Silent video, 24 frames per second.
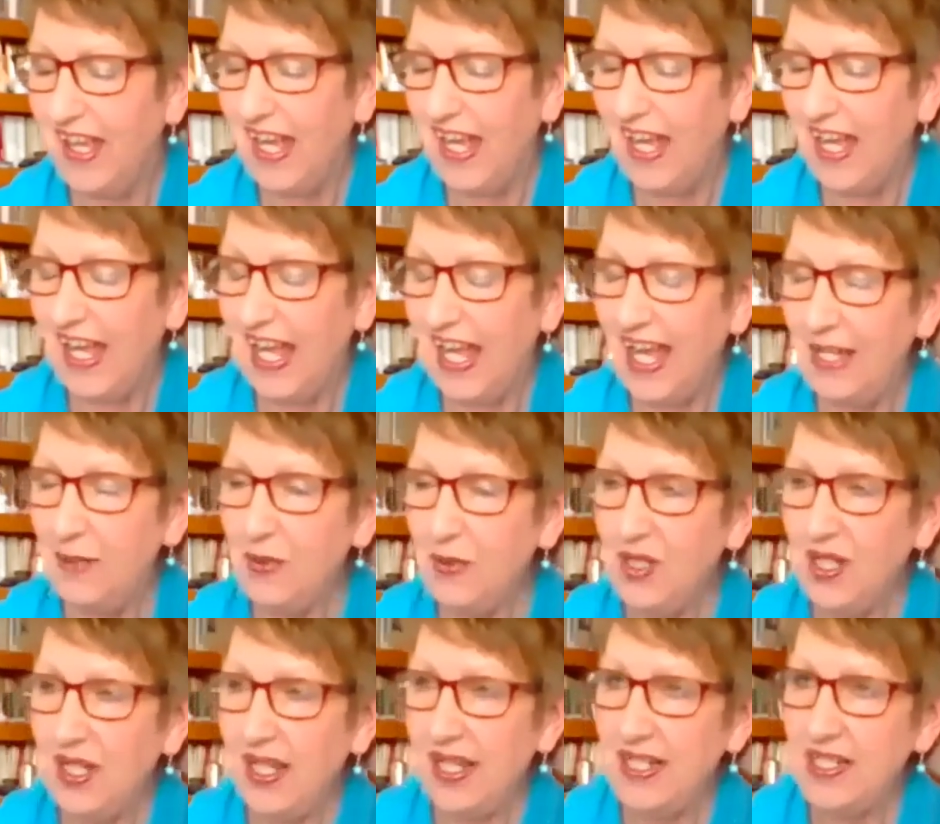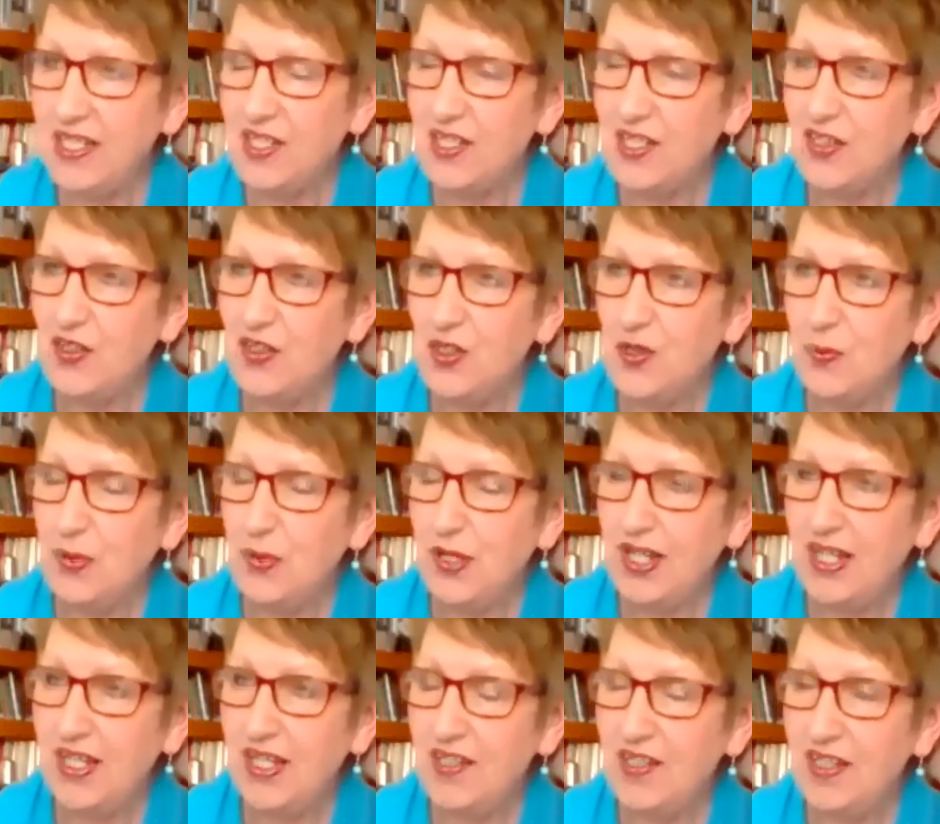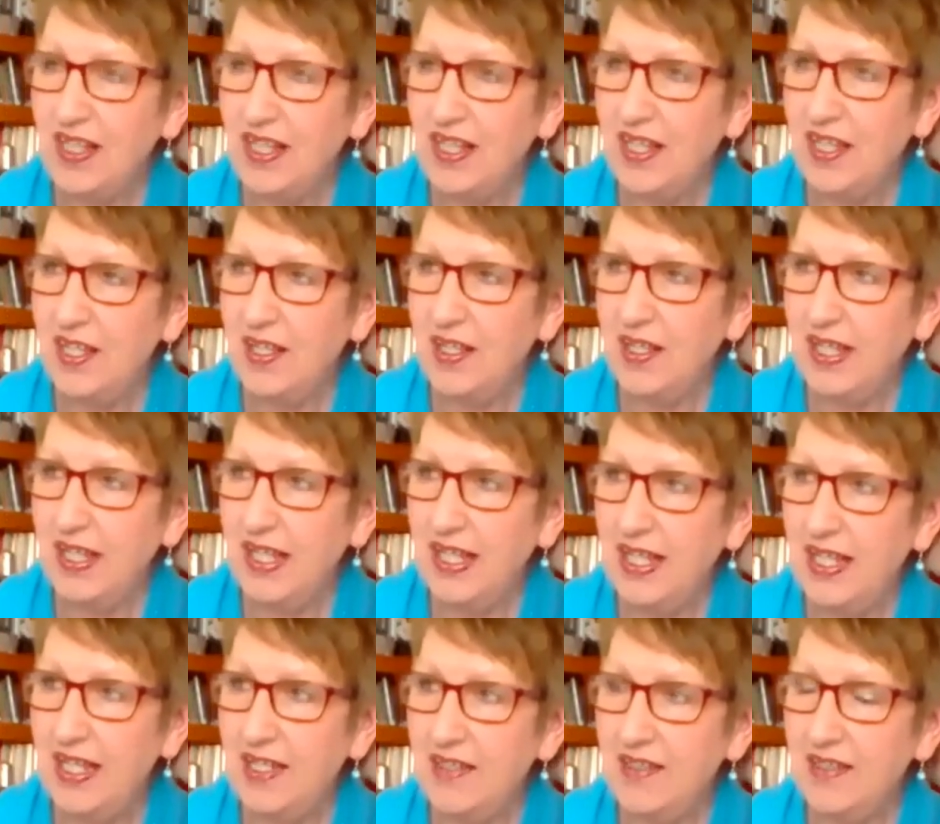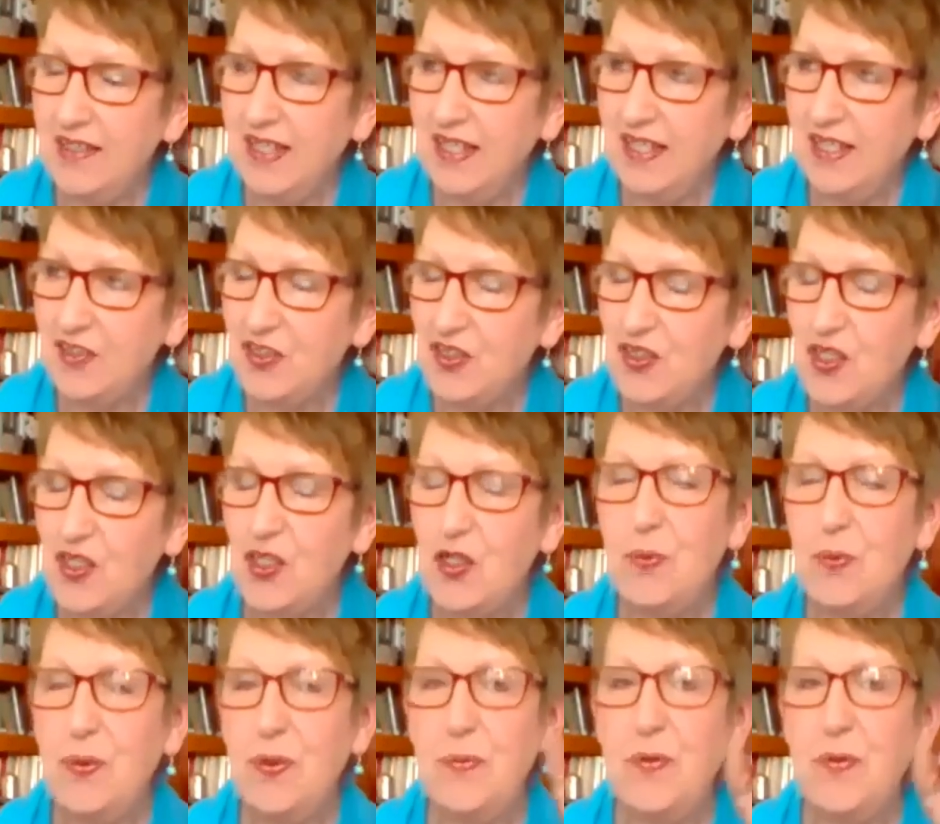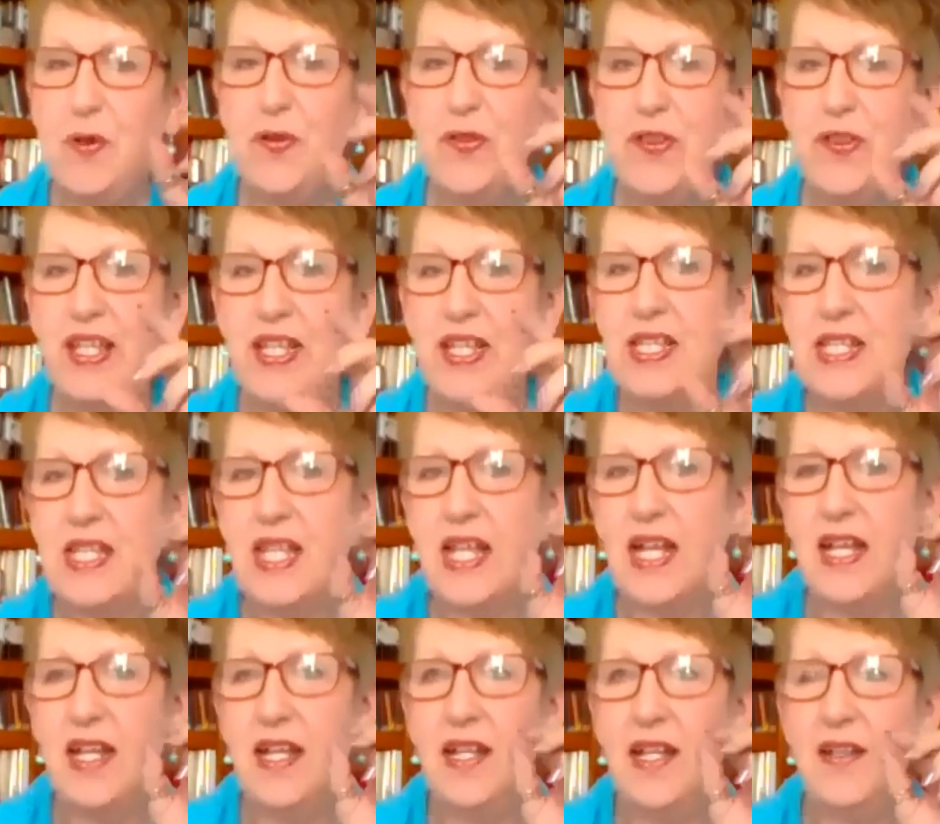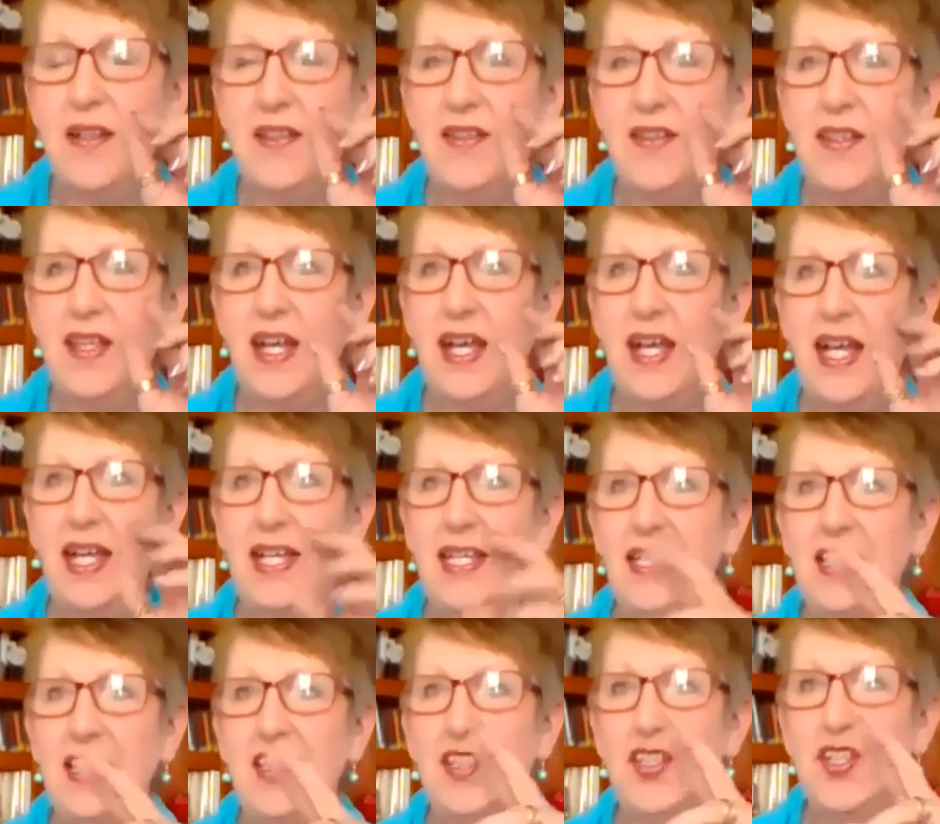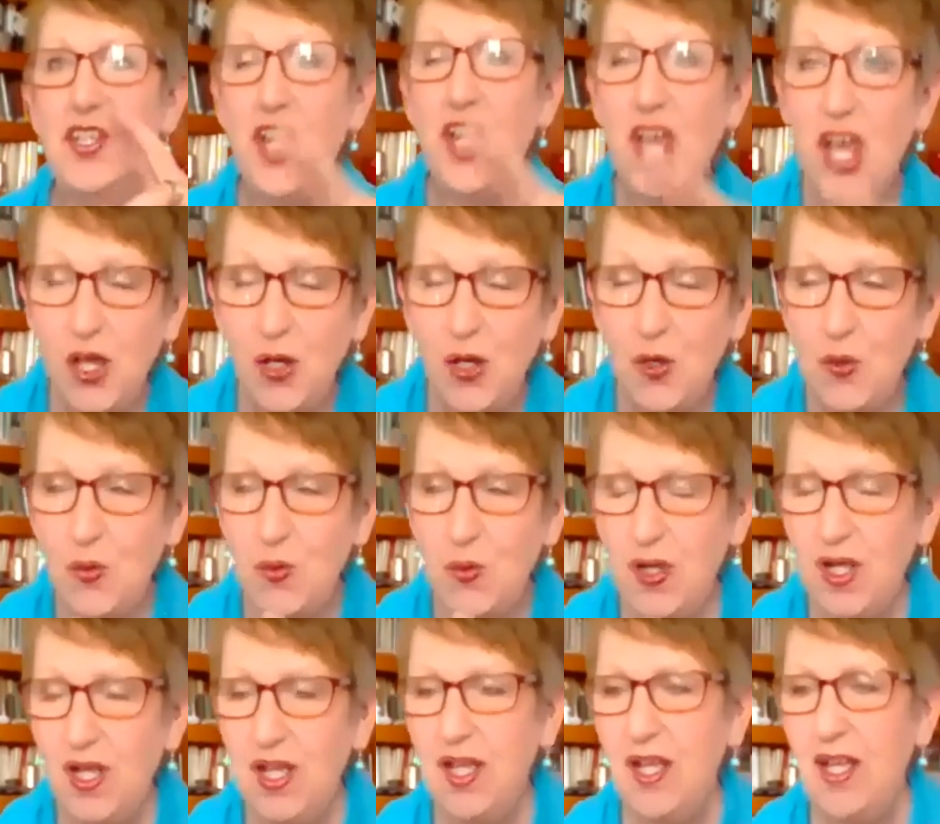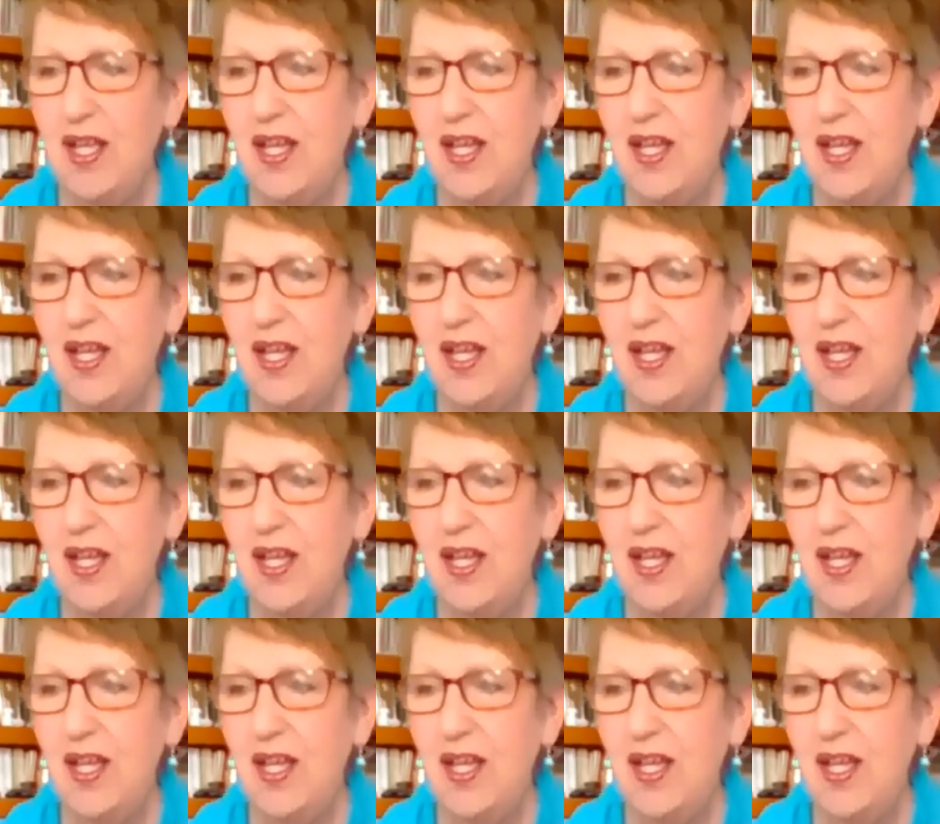I, would like to just bring uh, in uh, just a couple of more things that uh, that I know